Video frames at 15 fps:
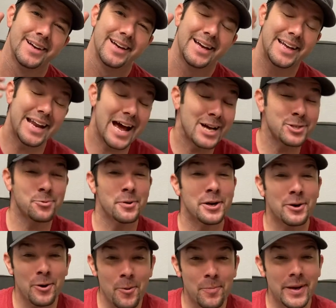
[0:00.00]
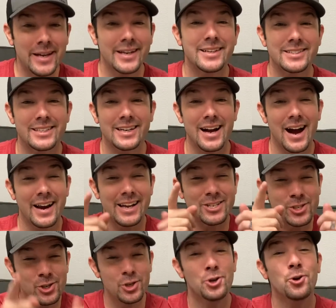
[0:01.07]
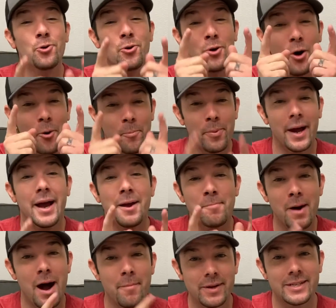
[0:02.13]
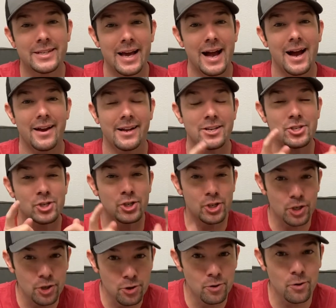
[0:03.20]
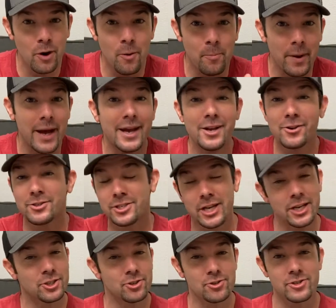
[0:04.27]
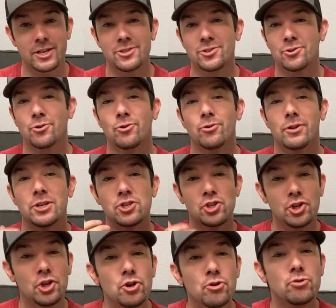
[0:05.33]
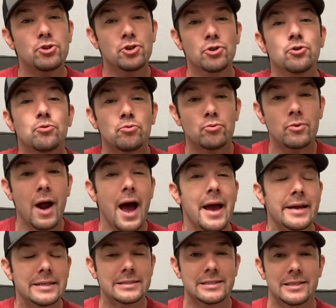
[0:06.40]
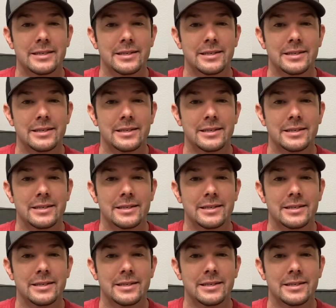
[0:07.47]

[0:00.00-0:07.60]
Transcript: And as we are obedient to God, as you obey mom and dad, as you obey your teachers at school, as you do right,